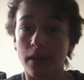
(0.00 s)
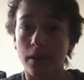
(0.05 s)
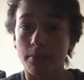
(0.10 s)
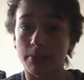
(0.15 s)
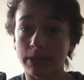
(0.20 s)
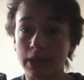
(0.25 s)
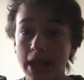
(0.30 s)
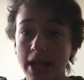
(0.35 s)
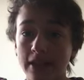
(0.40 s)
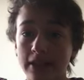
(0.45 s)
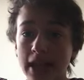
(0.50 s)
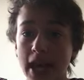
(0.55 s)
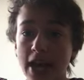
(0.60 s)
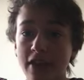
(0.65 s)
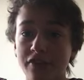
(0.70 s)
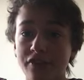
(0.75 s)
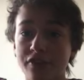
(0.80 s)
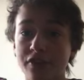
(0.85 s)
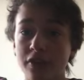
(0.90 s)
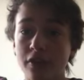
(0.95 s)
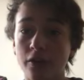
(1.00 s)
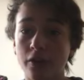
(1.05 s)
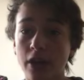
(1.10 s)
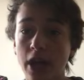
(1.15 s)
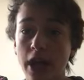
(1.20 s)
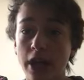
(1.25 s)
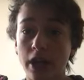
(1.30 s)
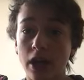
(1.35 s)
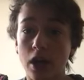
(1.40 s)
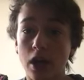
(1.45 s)
played last year
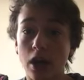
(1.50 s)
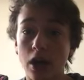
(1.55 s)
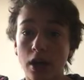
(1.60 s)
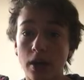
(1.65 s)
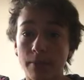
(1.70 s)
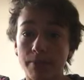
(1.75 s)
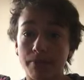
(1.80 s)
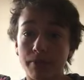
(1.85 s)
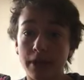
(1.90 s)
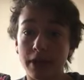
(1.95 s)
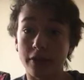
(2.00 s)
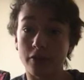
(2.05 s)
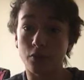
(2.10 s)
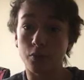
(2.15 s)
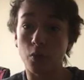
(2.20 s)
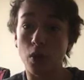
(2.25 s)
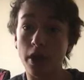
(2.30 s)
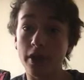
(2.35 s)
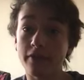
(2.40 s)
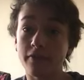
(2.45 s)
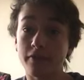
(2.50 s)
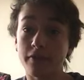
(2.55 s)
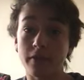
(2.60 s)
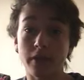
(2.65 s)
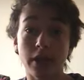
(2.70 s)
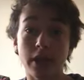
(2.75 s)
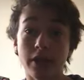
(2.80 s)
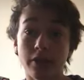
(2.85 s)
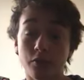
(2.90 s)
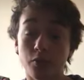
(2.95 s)
and is one
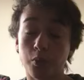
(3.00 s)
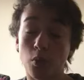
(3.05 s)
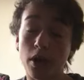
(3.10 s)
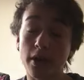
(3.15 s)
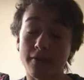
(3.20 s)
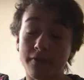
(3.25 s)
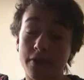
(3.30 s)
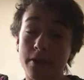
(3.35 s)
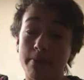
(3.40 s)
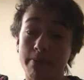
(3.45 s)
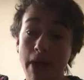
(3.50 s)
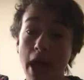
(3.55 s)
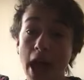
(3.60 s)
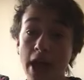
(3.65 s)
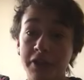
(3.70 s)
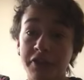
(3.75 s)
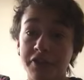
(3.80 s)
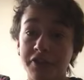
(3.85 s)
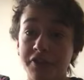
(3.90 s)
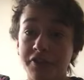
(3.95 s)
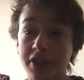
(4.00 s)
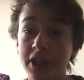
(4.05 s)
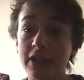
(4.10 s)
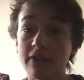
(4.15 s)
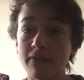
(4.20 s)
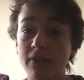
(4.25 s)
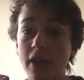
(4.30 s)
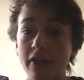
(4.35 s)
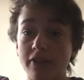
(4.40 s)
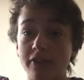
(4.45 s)
of the best
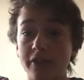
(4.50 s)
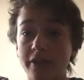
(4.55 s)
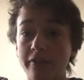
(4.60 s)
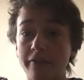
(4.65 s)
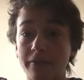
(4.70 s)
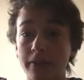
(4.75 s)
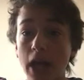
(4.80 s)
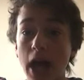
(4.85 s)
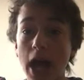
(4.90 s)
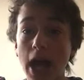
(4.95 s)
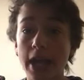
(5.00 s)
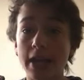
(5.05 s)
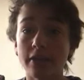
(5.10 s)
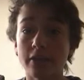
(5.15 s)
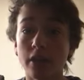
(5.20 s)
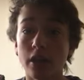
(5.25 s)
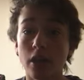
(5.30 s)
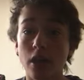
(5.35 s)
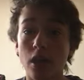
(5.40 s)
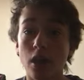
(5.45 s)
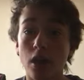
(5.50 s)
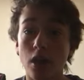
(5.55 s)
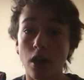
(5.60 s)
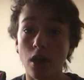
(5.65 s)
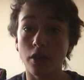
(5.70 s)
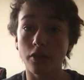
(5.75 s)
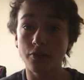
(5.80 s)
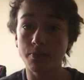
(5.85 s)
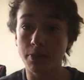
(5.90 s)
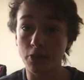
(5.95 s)
defensive line
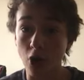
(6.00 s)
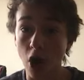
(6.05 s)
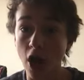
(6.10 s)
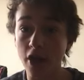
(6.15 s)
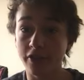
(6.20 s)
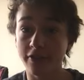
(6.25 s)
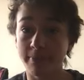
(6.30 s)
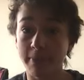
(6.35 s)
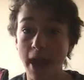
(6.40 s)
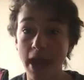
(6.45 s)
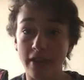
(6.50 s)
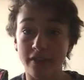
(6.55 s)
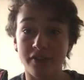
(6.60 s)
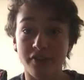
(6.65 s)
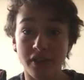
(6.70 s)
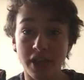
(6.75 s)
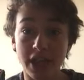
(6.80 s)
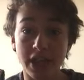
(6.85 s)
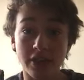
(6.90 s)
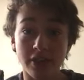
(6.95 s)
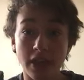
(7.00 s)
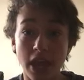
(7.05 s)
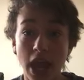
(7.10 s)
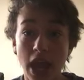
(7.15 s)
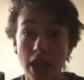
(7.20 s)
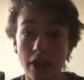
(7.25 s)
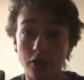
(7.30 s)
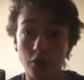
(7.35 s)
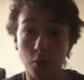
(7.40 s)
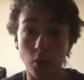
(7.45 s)
prospects in the
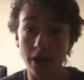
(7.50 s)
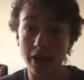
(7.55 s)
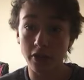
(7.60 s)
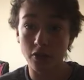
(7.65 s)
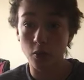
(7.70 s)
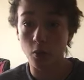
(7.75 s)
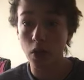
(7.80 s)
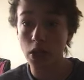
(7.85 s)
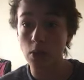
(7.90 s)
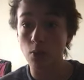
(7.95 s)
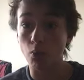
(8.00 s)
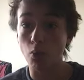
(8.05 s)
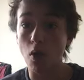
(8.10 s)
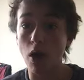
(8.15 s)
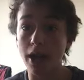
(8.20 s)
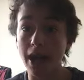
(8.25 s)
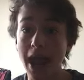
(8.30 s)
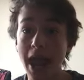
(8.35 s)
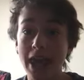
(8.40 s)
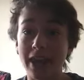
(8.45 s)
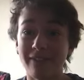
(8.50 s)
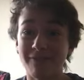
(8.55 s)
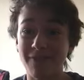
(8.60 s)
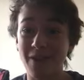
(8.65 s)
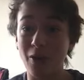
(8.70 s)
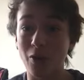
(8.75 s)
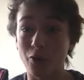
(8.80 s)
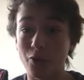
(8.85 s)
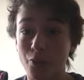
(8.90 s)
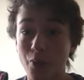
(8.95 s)
2021
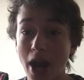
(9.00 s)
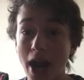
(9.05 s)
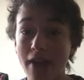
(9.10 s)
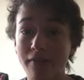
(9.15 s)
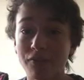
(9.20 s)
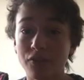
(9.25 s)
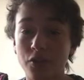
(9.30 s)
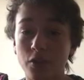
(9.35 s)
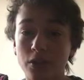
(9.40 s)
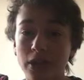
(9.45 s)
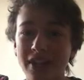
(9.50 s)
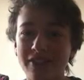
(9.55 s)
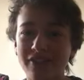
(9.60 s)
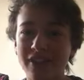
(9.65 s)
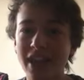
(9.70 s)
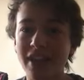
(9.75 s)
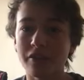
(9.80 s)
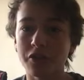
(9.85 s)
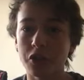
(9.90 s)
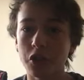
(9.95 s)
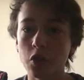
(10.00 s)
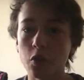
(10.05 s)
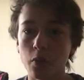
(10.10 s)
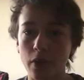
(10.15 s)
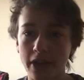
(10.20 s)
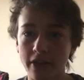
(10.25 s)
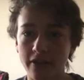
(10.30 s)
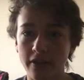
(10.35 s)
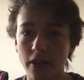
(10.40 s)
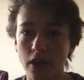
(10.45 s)
NFL draft. So let's get to
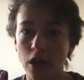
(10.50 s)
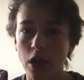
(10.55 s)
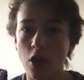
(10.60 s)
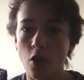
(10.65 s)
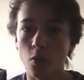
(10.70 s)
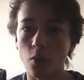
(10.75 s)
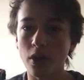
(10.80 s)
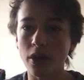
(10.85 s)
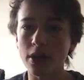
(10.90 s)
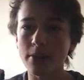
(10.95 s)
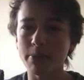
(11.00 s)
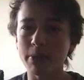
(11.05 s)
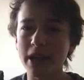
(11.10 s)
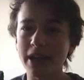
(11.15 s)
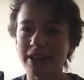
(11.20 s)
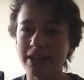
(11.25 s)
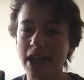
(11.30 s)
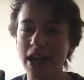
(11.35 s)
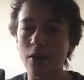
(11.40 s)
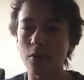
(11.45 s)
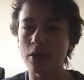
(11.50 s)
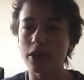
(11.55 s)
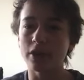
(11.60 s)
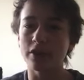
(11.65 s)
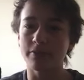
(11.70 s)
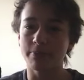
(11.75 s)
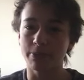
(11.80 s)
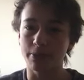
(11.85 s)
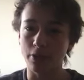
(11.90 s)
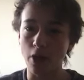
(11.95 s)
it. We're going to break down
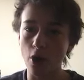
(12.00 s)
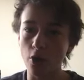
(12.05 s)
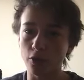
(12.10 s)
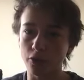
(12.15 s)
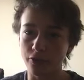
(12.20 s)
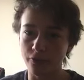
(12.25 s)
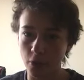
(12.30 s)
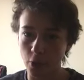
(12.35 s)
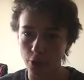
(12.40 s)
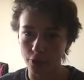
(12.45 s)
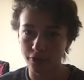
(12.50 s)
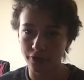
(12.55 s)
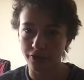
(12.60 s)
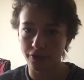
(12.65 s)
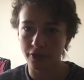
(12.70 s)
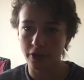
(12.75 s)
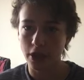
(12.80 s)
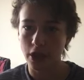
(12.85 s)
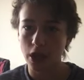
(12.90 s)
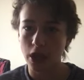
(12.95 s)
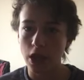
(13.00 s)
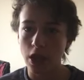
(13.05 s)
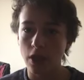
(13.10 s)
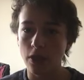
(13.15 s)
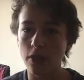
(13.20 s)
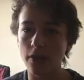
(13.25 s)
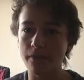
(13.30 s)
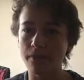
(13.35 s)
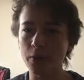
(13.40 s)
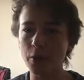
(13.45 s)
his pros first.
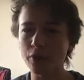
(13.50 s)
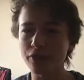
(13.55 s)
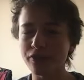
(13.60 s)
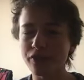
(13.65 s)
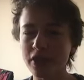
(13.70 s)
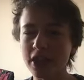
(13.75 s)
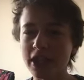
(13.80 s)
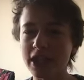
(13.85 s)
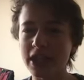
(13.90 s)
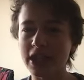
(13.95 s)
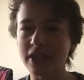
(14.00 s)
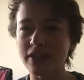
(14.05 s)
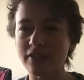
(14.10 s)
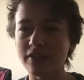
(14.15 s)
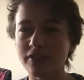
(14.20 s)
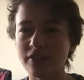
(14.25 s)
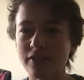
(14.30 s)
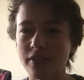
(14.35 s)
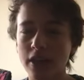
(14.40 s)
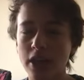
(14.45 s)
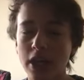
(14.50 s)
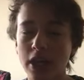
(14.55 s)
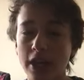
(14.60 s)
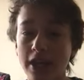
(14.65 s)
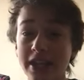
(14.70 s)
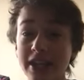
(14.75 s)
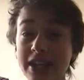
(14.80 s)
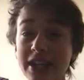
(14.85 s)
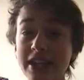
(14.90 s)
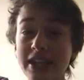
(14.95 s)
The first thing is
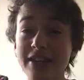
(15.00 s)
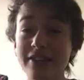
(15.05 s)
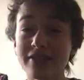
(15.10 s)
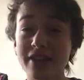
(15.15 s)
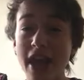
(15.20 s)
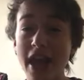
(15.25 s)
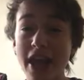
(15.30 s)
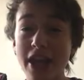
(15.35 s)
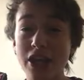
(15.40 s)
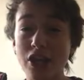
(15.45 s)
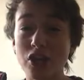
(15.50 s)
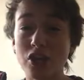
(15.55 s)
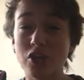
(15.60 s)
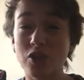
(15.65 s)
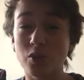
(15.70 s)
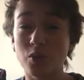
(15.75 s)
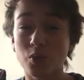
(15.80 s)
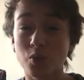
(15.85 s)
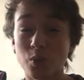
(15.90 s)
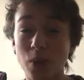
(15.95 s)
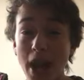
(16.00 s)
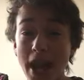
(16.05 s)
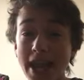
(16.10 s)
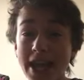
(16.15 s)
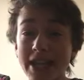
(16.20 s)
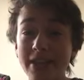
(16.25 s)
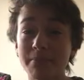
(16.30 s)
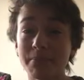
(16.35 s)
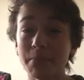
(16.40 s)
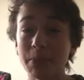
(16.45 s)
he is a
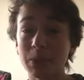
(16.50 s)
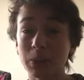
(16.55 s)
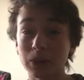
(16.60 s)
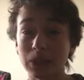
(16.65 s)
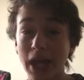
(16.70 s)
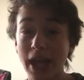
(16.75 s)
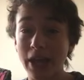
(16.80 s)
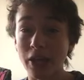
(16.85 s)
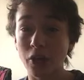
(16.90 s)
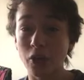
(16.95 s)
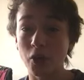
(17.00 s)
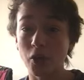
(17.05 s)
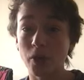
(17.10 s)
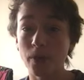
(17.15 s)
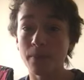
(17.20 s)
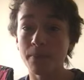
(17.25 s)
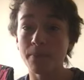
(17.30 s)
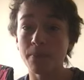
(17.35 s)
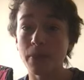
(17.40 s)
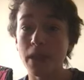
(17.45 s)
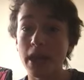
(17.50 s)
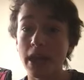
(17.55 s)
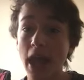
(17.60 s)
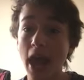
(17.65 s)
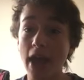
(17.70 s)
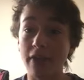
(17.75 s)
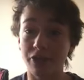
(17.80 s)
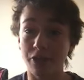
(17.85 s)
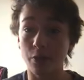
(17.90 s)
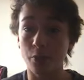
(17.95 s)
great player
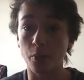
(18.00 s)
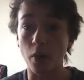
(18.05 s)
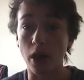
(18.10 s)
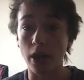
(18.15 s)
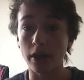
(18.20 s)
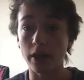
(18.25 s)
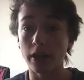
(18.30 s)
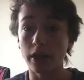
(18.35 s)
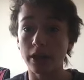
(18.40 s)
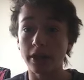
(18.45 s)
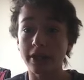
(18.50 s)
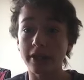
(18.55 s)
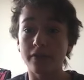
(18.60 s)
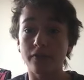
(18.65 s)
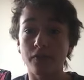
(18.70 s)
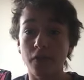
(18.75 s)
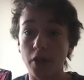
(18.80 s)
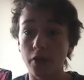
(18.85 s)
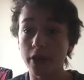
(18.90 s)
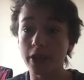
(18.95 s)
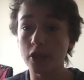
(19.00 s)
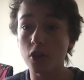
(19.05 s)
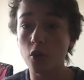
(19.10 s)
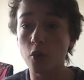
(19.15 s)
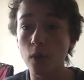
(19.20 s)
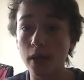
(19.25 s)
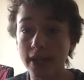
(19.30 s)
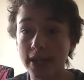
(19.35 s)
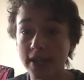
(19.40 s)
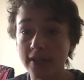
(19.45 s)
at the run. He's very
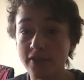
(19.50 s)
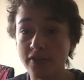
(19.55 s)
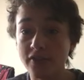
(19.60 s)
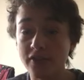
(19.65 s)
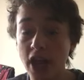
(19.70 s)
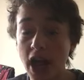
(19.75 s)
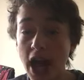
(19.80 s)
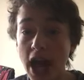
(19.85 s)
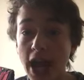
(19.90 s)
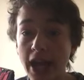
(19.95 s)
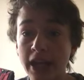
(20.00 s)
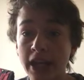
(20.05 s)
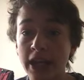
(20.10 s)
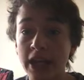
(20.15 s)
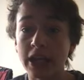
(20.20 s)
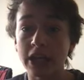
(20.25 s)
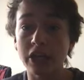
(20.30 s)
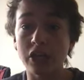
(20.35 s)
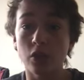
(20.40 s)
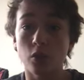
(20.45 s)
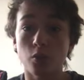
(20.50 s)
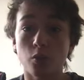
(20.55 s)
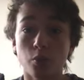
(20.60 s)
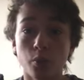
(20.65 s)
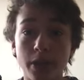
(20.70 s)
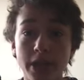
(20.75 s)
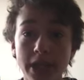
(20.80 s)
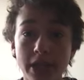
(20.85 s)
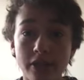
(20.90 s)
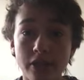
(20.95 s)
quick inside. He'll
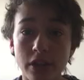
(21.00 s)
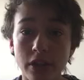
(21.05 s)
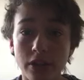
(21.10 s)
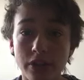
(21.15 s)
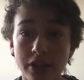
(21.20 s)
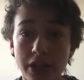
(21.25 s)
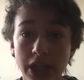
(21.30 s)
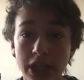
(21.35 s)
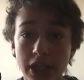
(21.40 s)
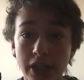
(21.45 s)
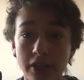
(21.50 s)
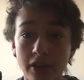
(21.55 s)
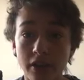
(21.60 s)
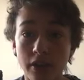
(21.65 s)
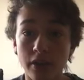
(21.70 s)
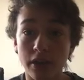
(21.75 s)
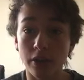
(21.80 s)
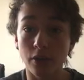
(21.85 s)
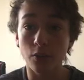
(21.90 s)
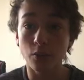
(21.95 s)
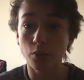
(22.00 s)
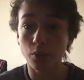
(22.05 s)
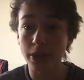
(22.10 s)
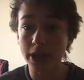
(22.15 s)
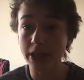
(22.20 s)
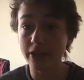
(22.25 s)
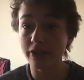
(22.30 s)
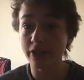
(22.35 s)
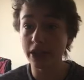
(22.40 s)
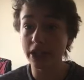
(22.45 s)
read the thing. He'll
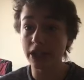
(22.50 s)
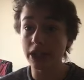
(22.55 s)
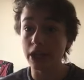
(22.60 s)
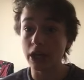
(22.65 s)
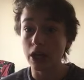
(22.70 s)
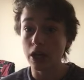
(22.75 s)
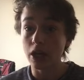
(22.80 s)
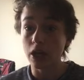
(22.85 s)
read the